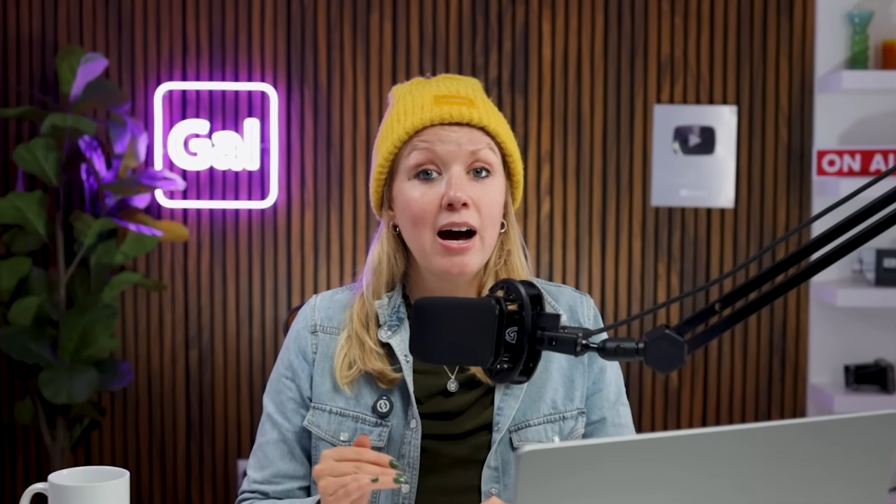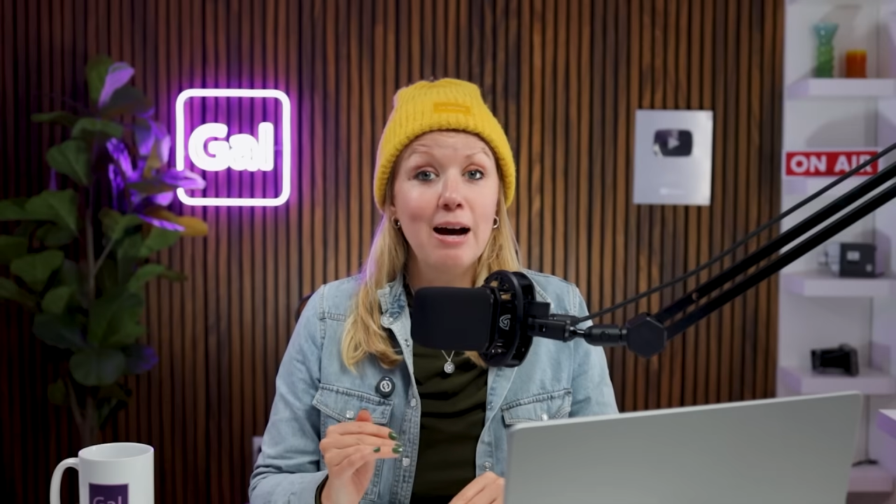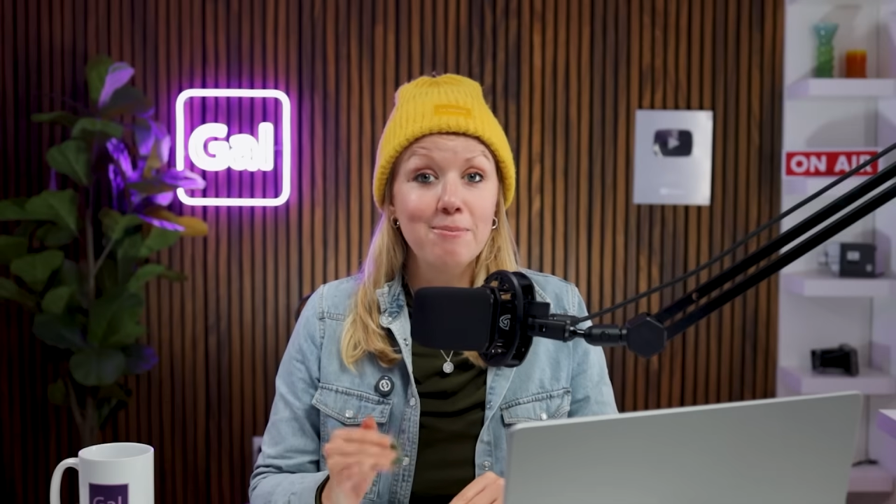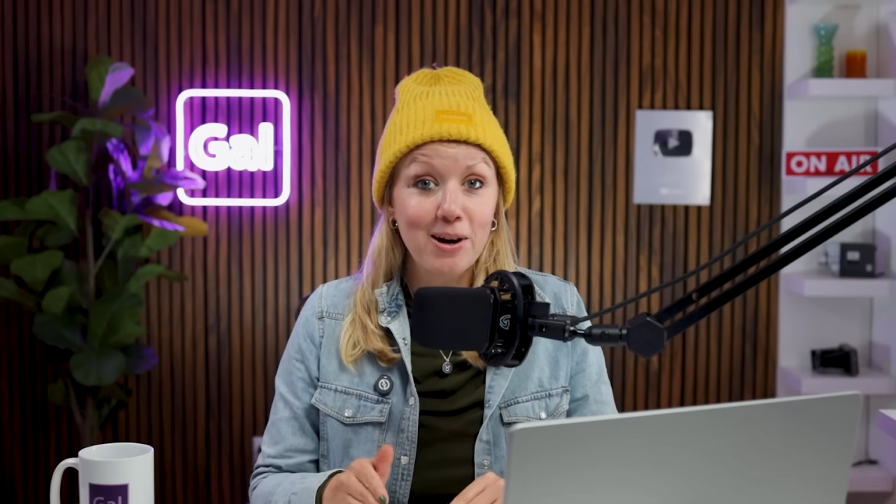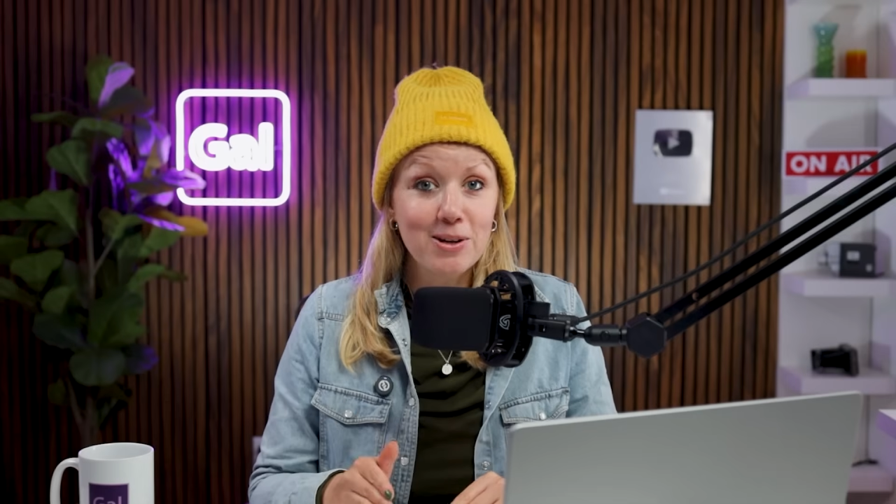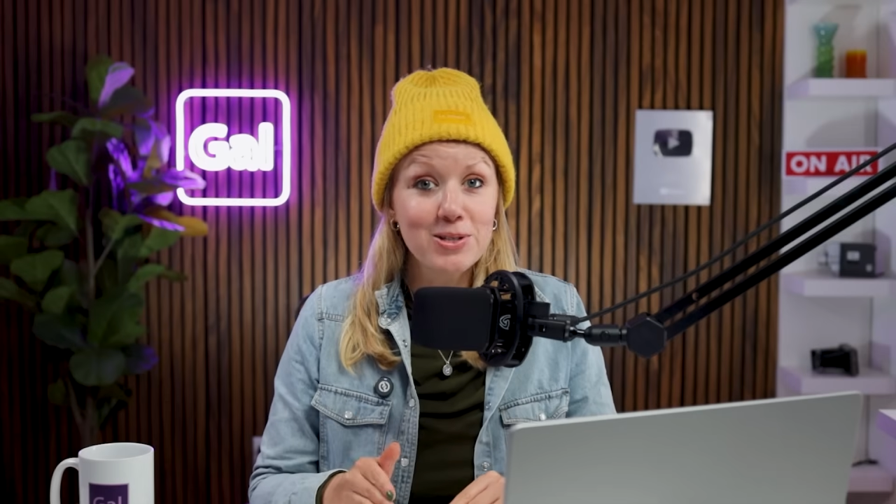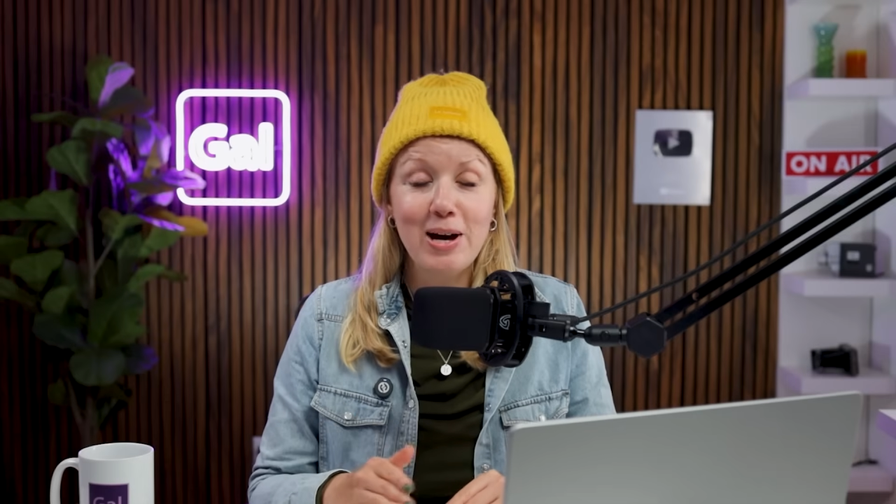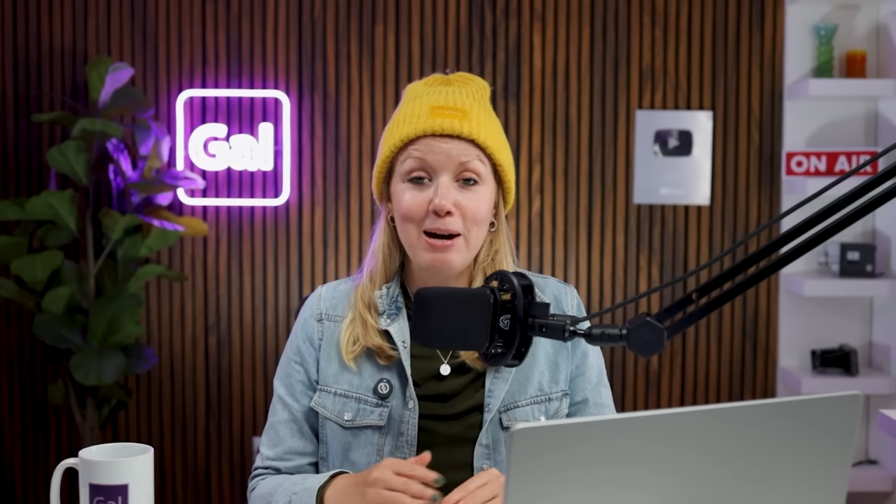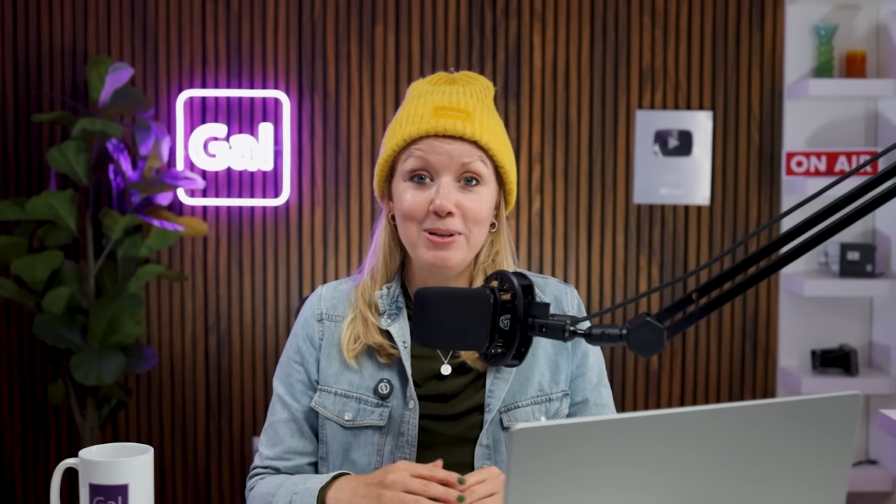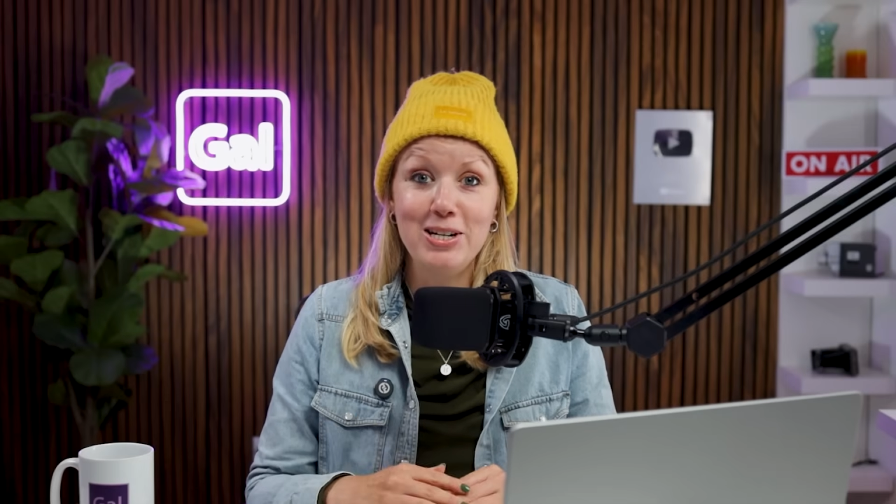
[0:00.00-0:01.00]
I'm also
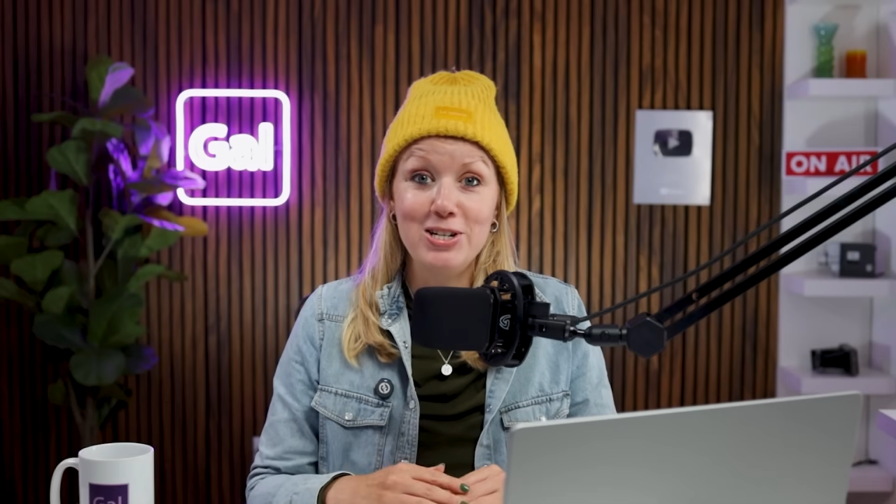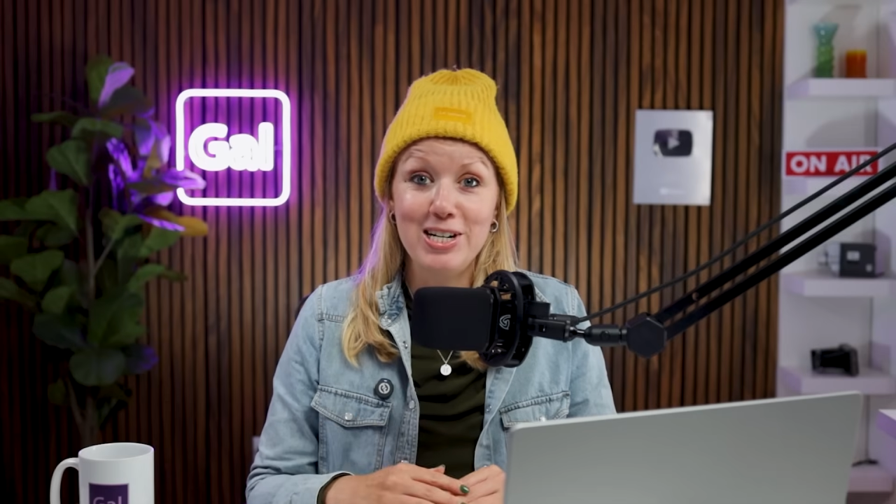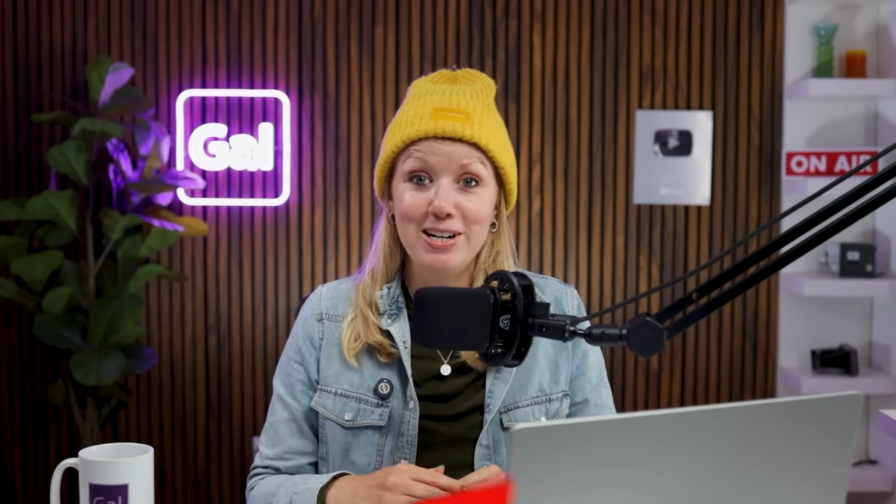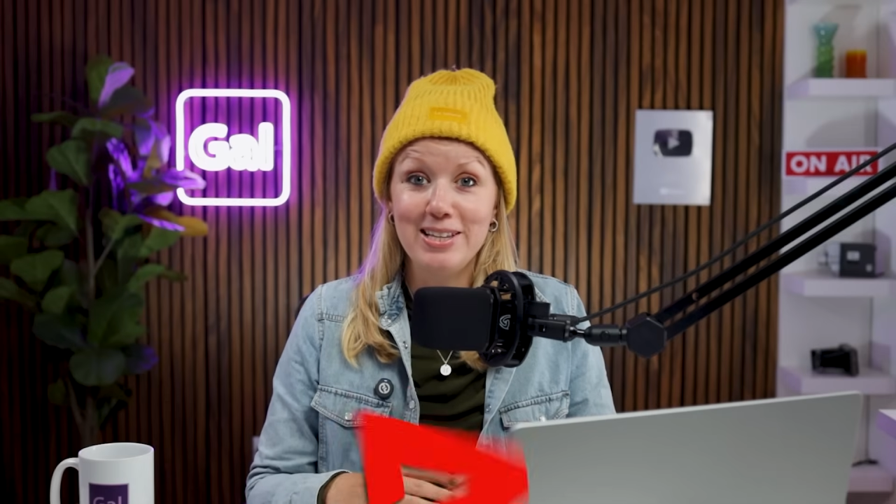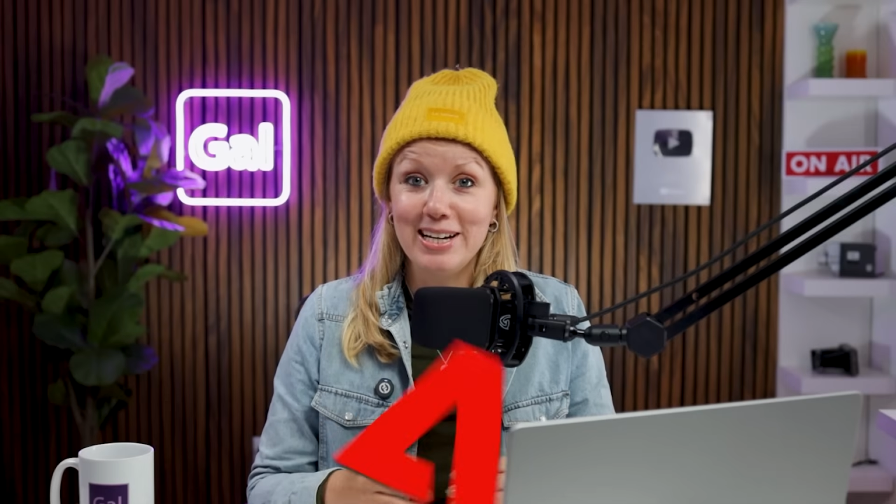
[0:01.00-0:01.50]
happy to share